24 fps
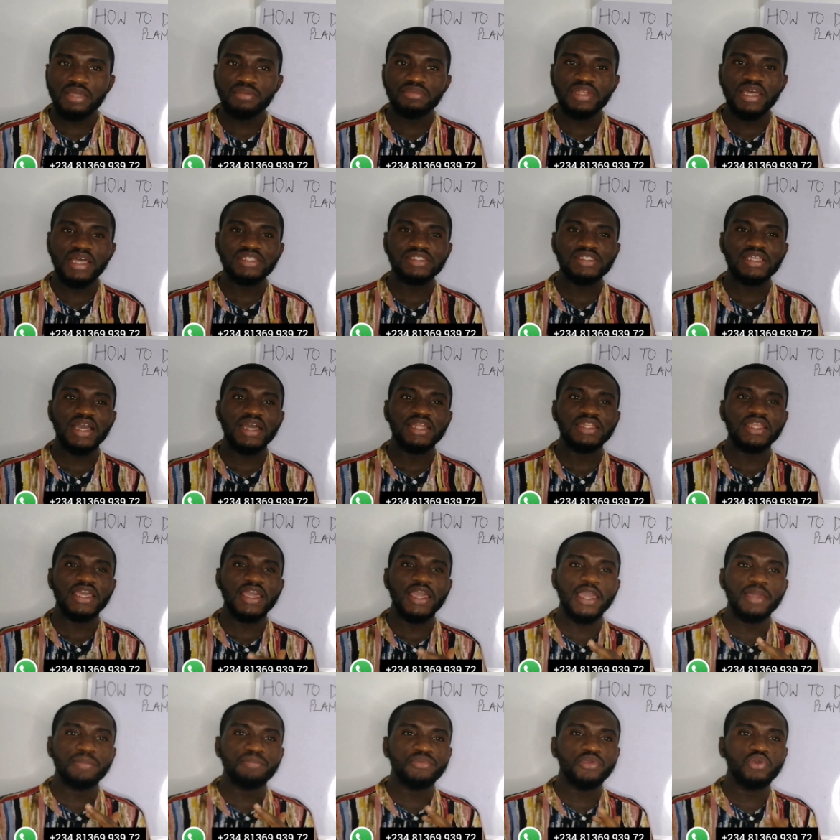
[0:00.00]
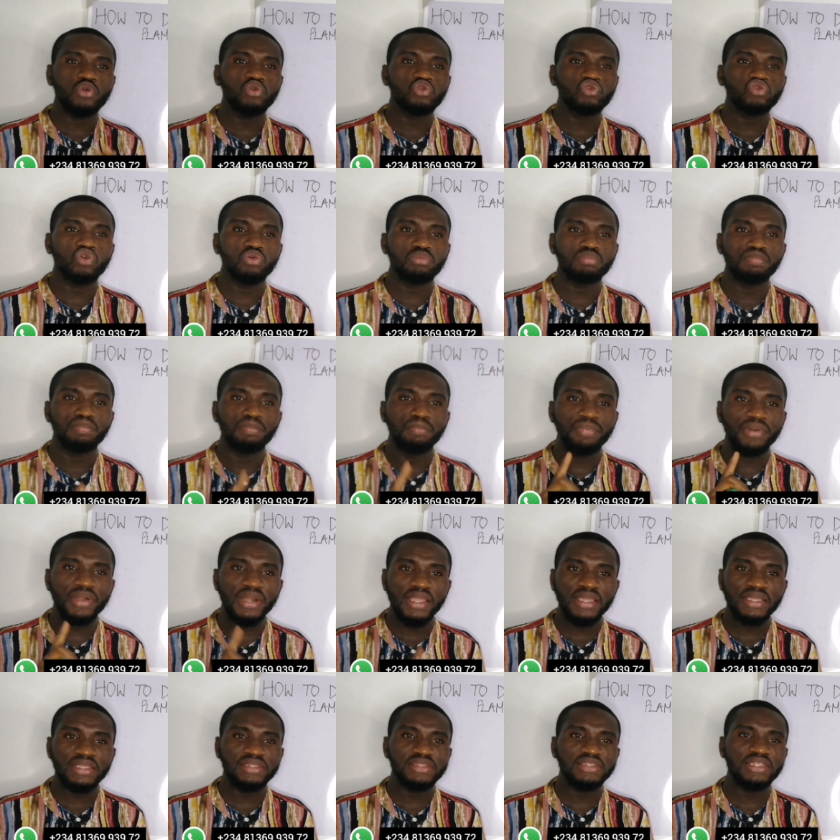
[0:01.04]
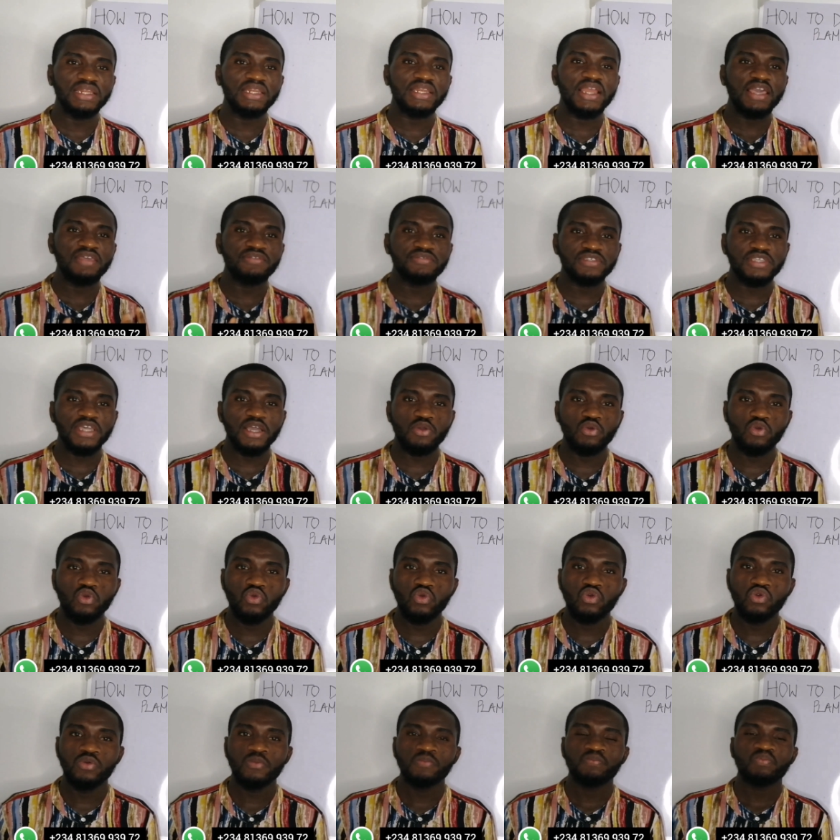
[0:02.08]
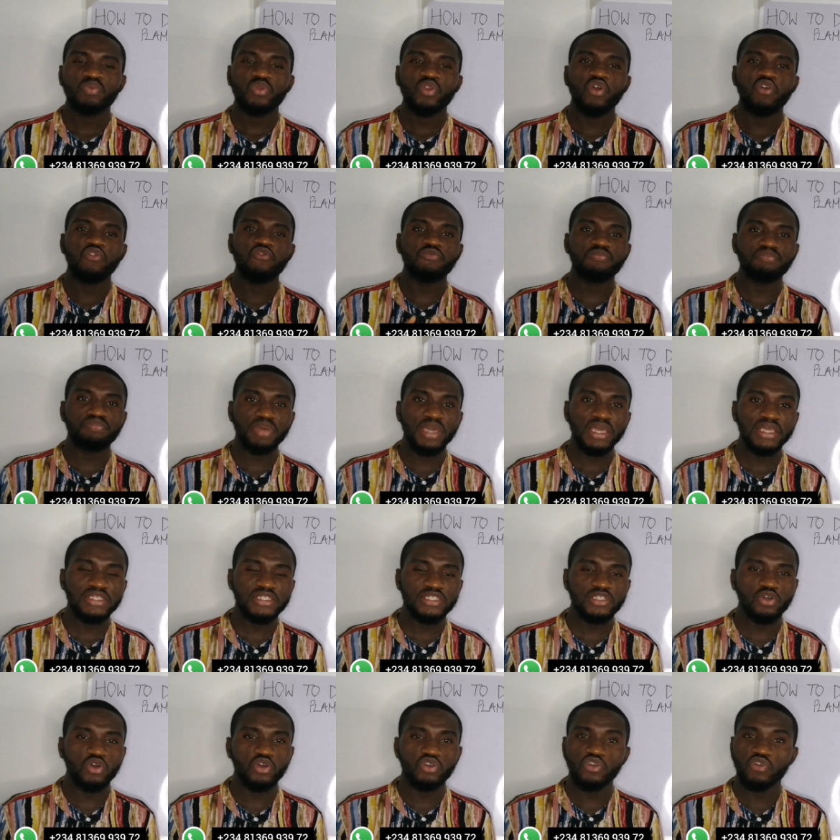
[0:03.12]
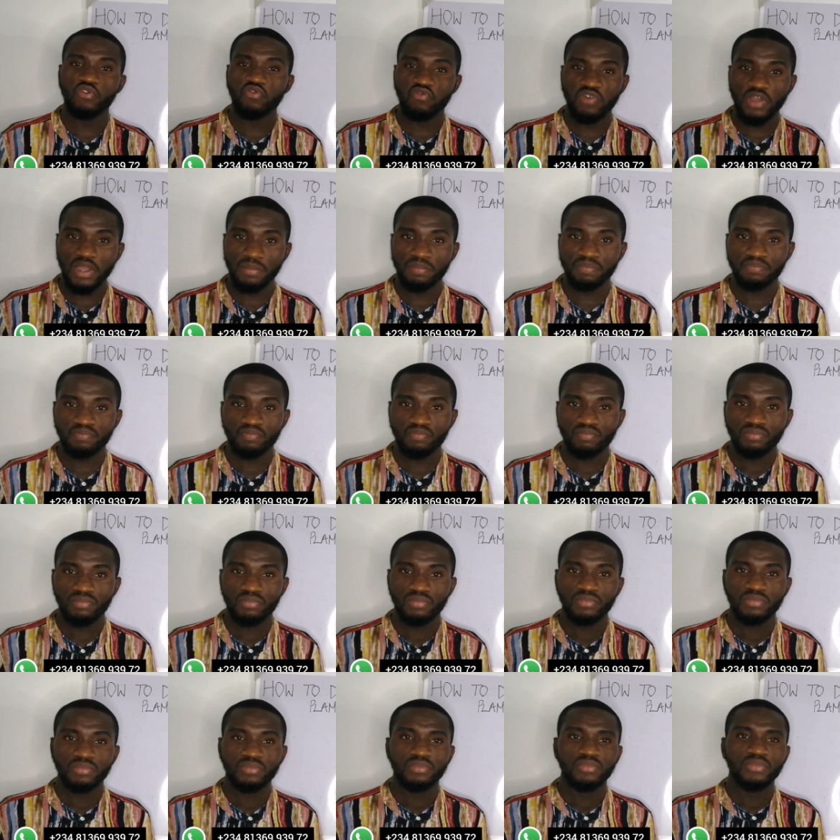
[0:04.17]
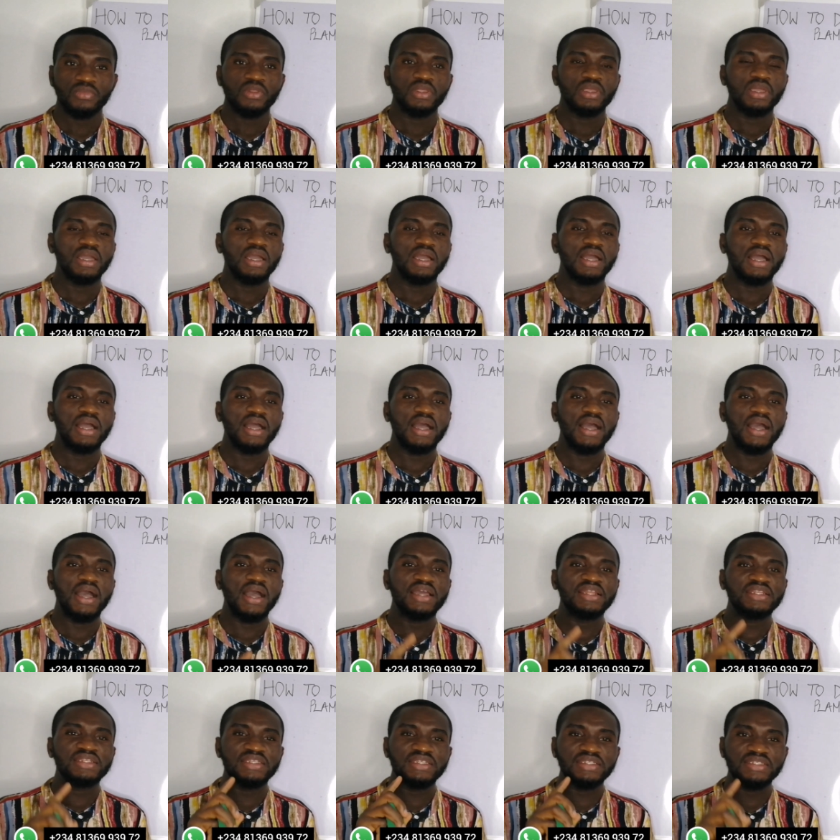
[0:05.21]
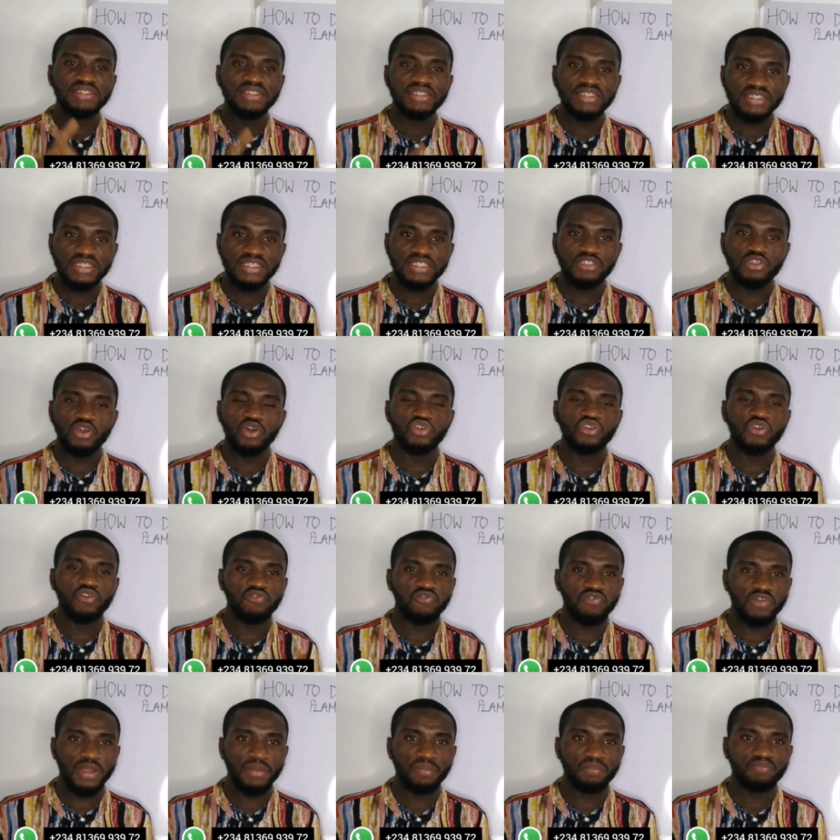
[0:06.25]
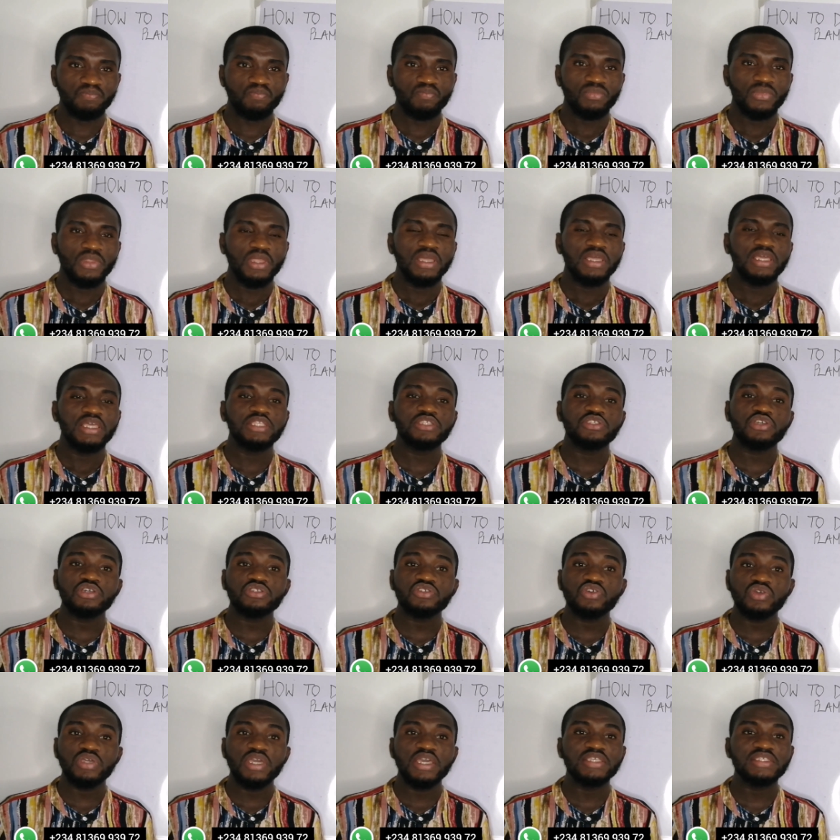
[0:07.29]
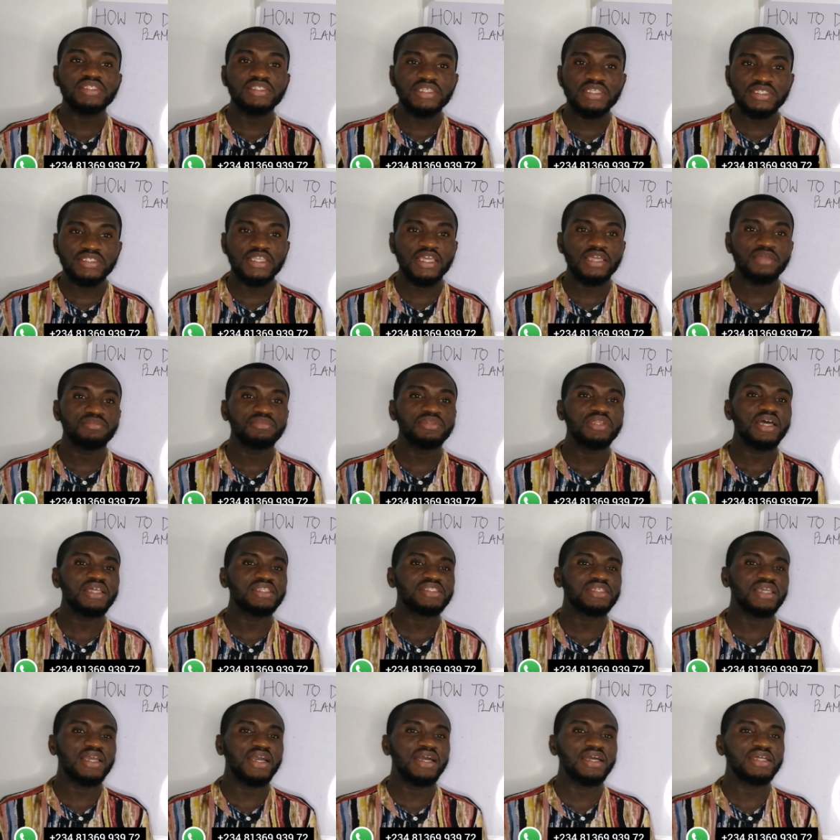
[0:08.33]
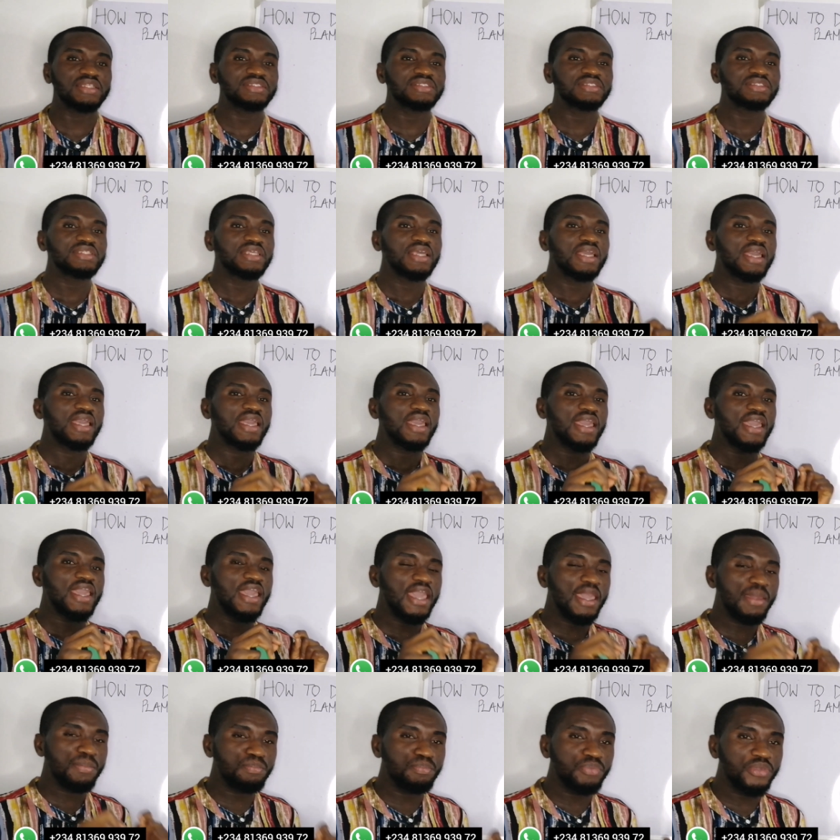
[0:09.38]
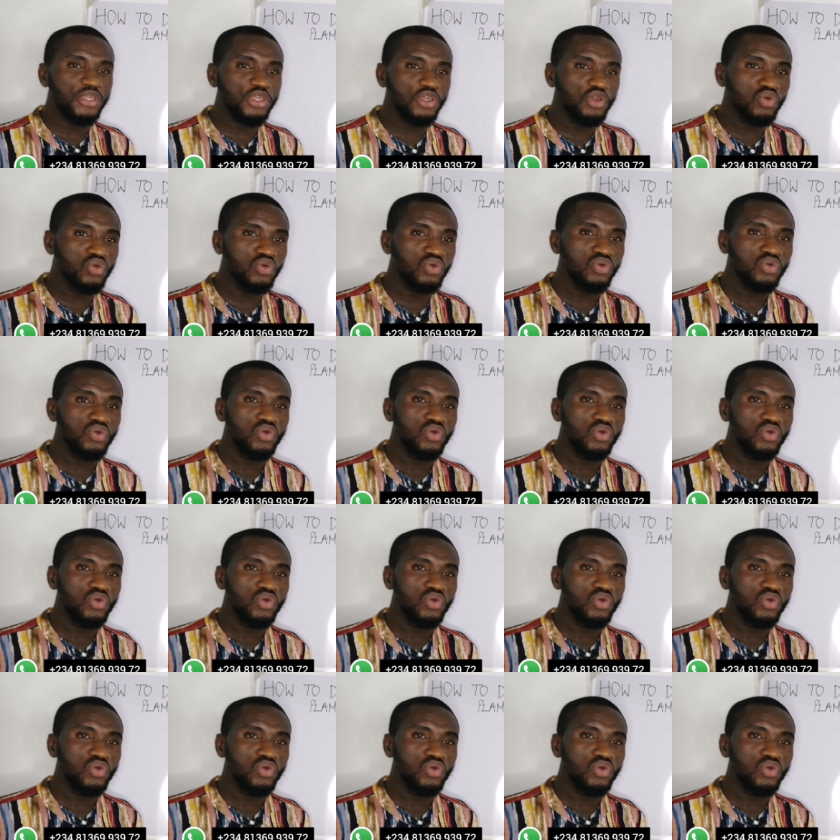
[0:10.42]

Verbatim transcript: that can help you to break the life cycle of pests on your farm and the diseases on your farm. It's also a system that can help you